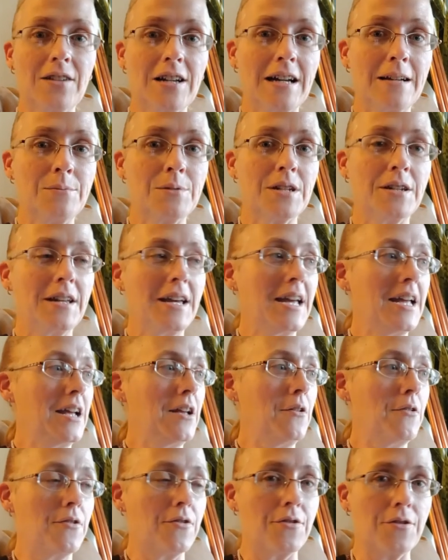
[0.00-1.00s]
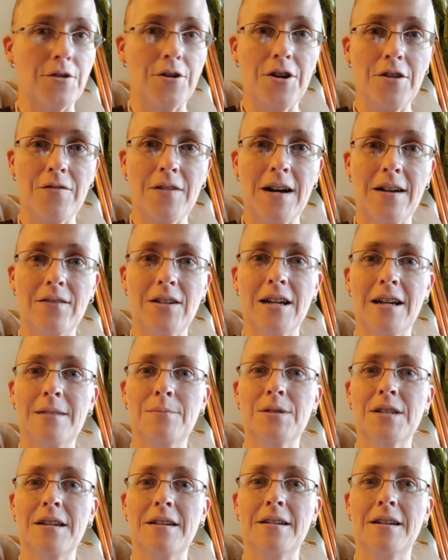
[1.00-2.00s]
times a day, 35
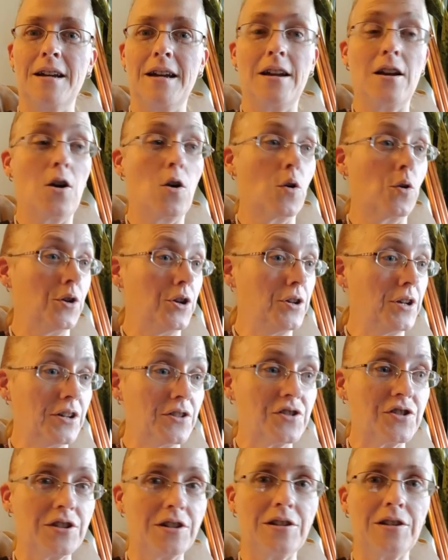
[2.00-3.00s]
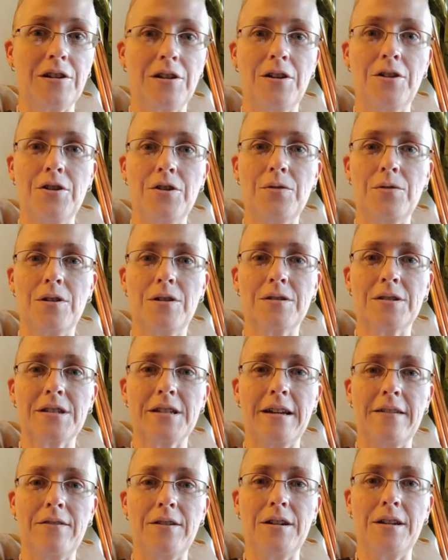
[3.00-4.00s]
times at night, or you can sit there and do all
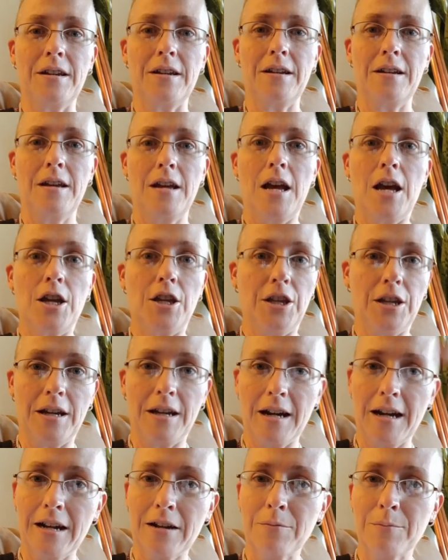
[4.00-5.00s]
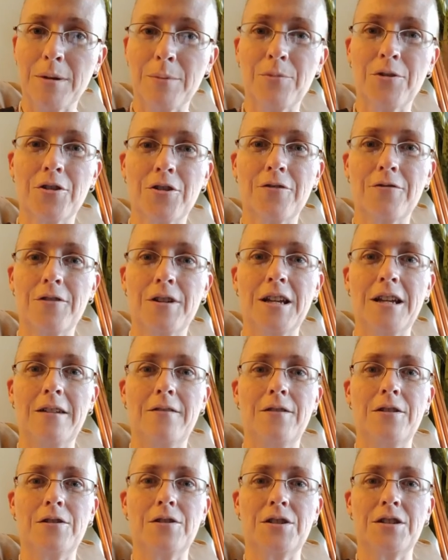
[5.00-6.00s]
70. You got to remember to
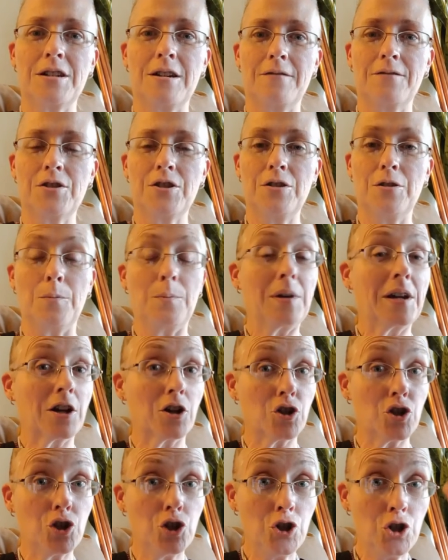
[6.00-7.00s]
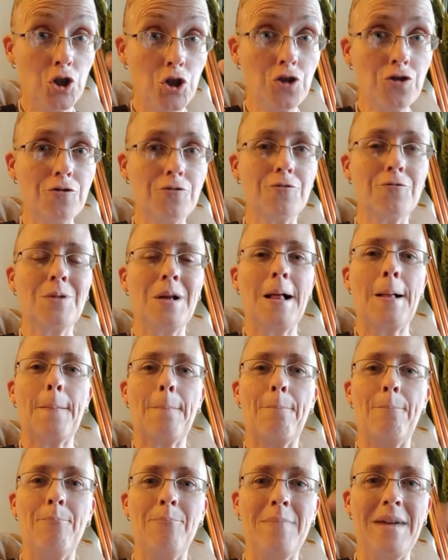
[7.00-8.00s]
forgive yourself too because you
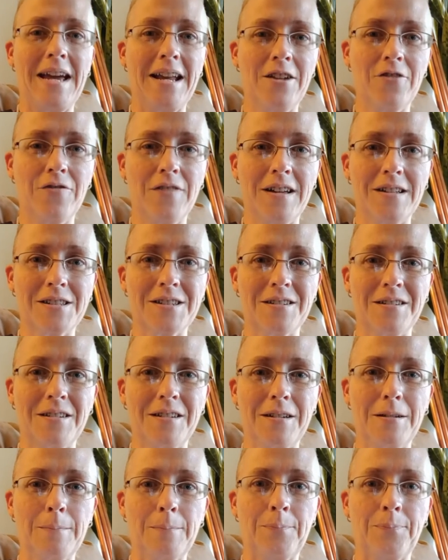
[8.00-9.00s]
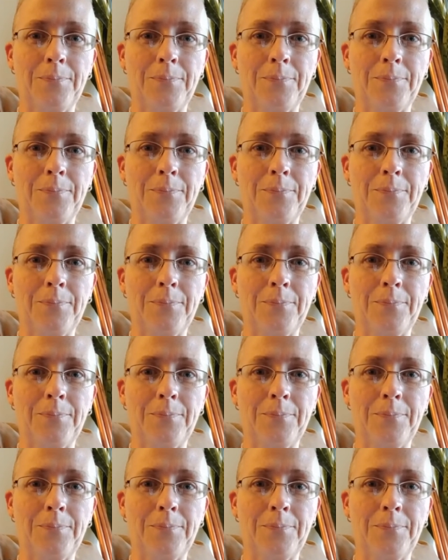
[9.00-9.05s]
manifested it.